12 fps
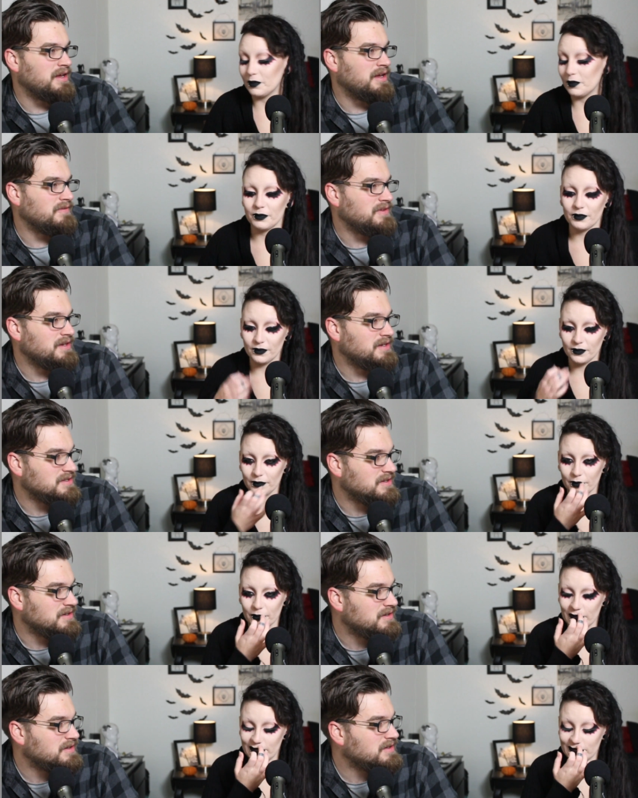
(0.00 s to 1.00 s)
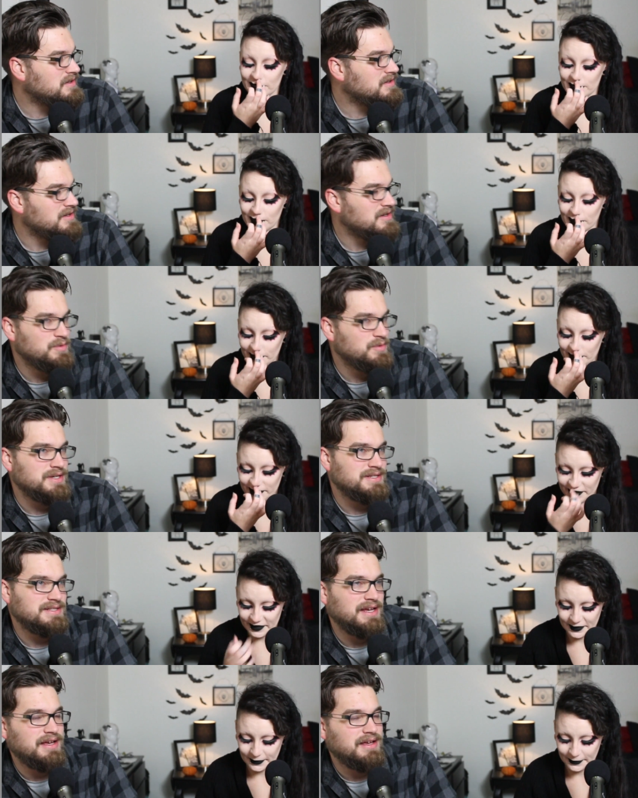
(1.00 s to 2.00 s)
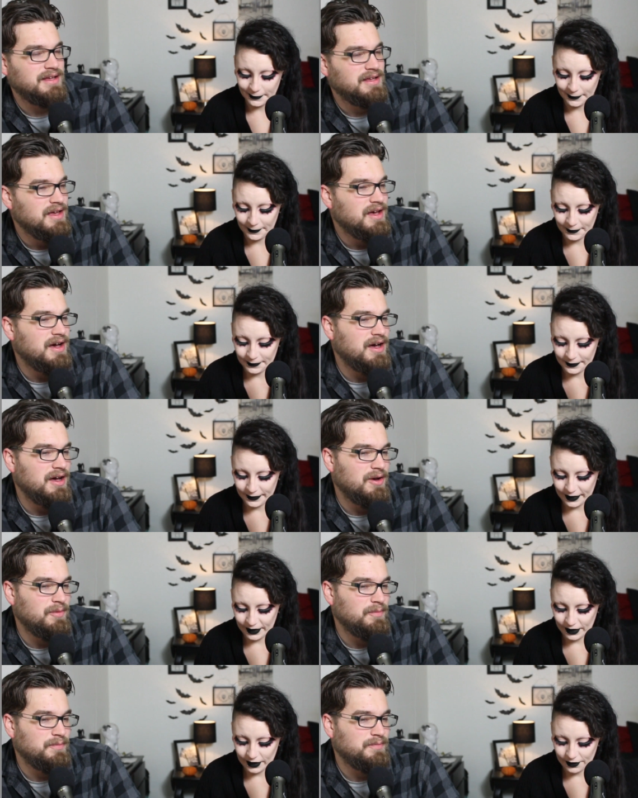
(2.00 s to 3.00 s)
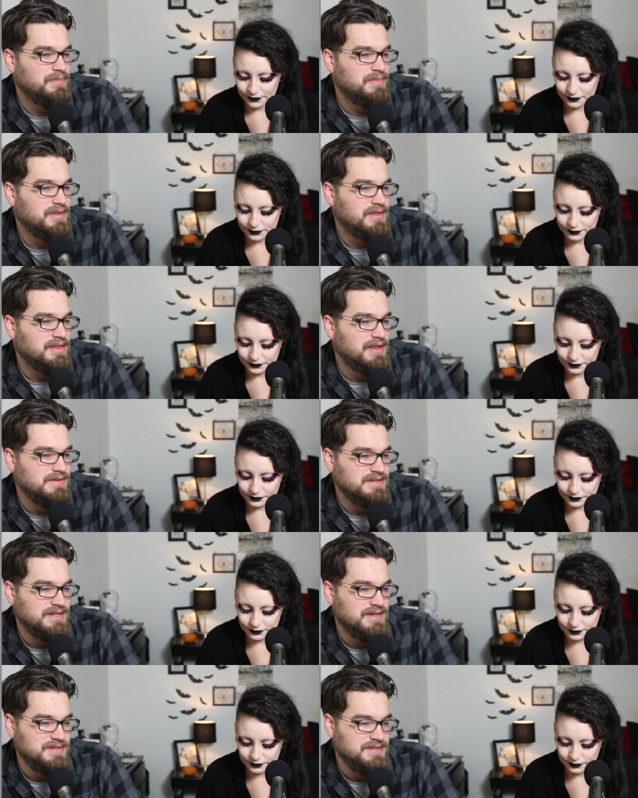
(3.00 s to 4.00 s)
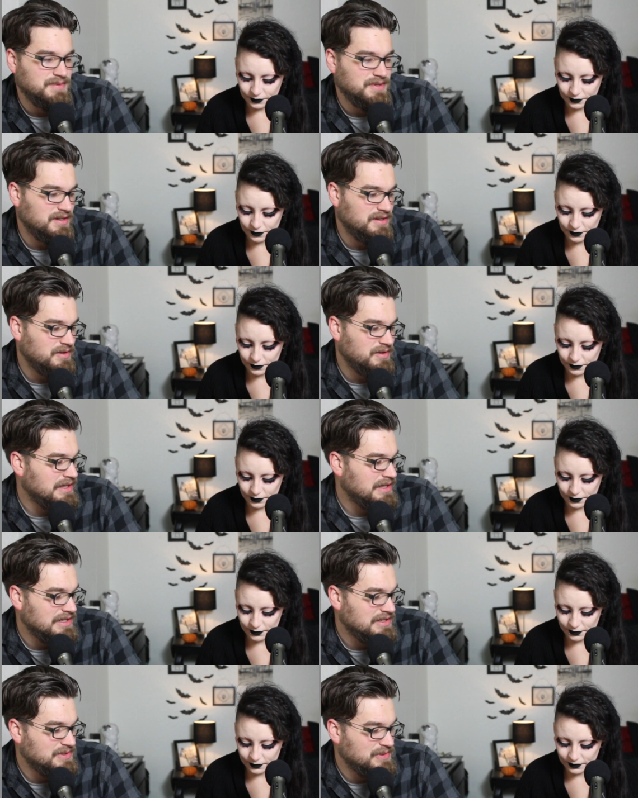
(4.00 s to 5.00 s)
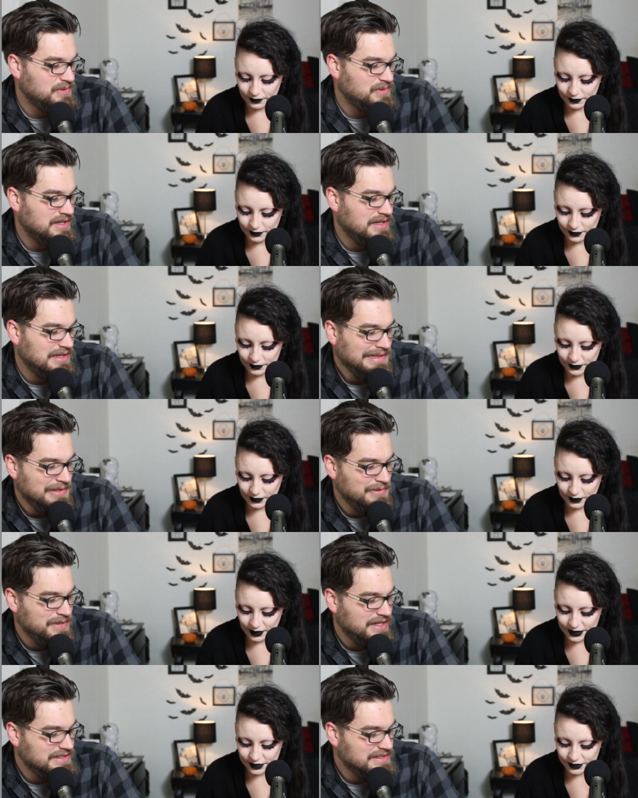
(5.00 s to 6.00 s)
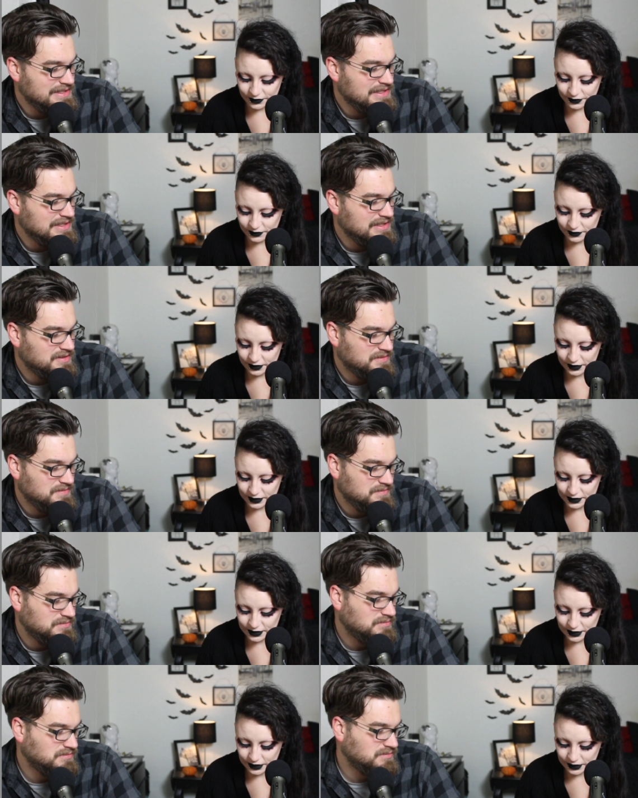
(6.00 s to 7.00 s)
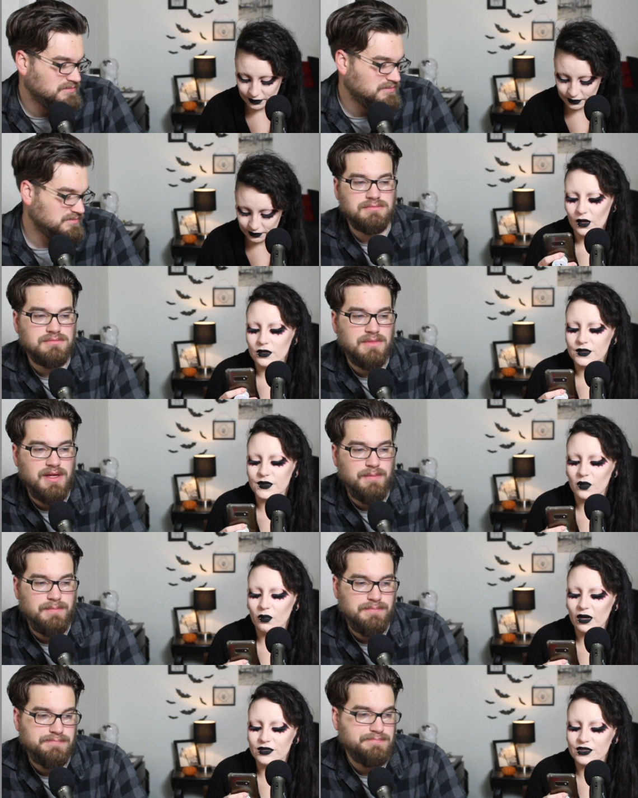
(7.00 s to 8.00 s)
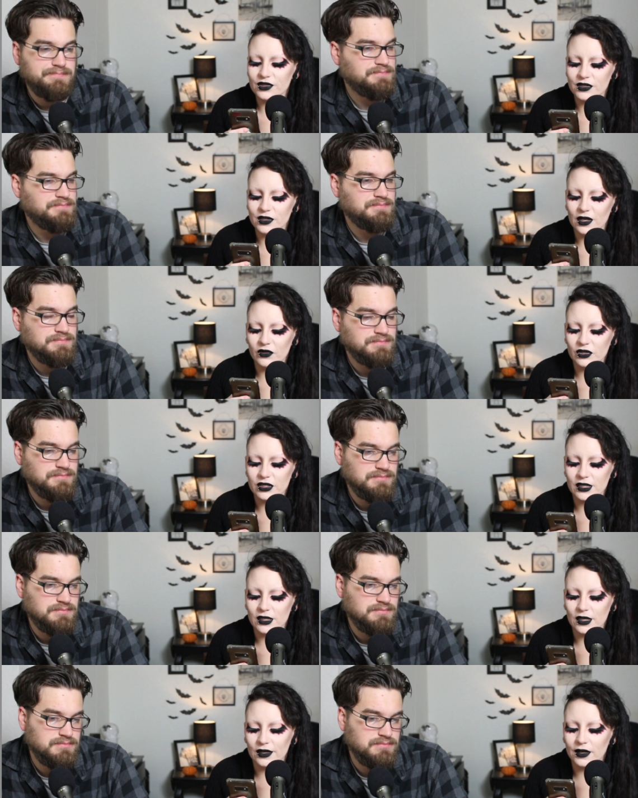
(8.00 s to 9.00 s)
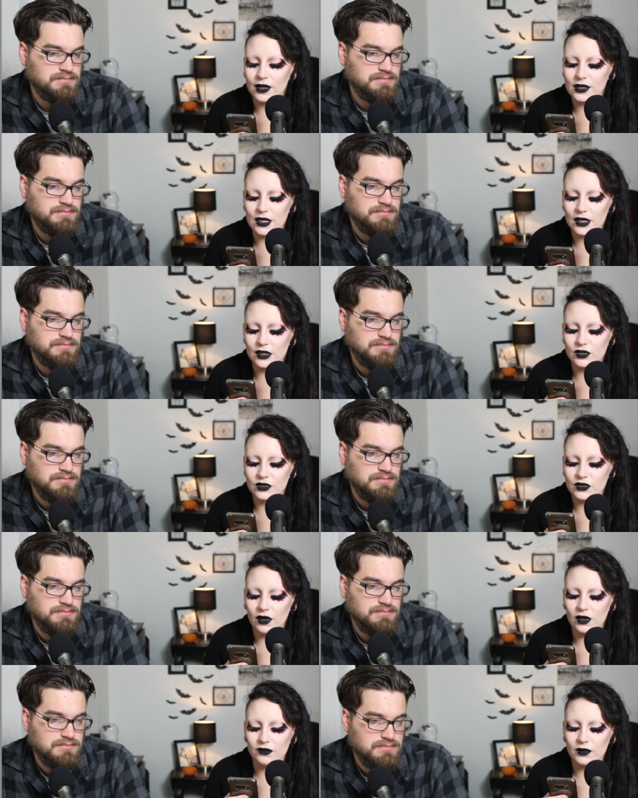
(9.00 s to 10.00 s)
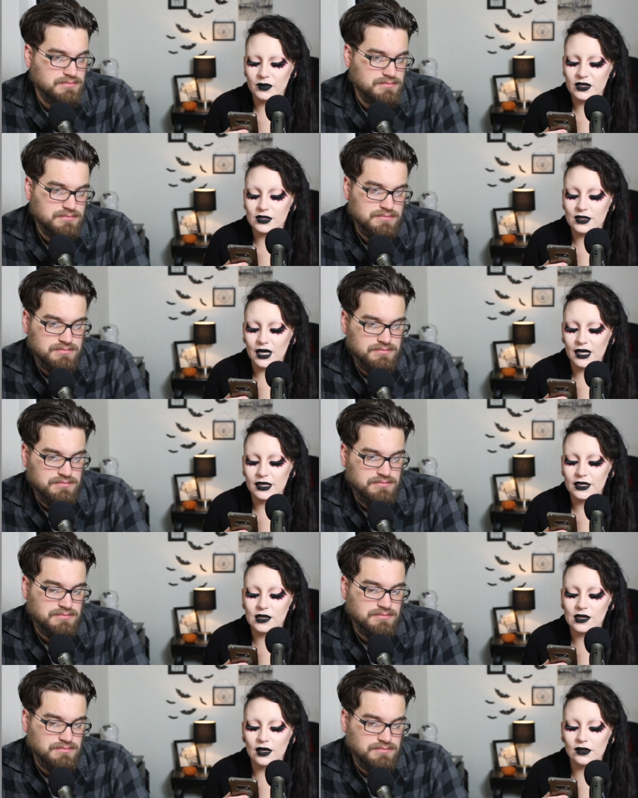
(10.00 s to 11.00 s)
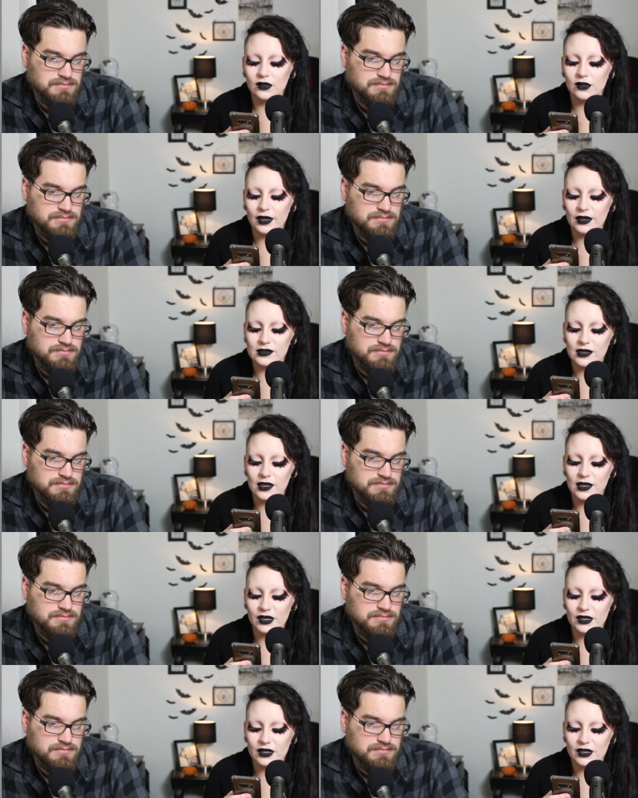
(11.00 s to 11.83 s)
Speaker 1: everything too. Priest. The priest, yeah. Um that was that was super good. You want to get into the lyrics? I
Speaker 2: do. Let's see. So where's your savior tonight as angels fall from the sky? His idle hands let me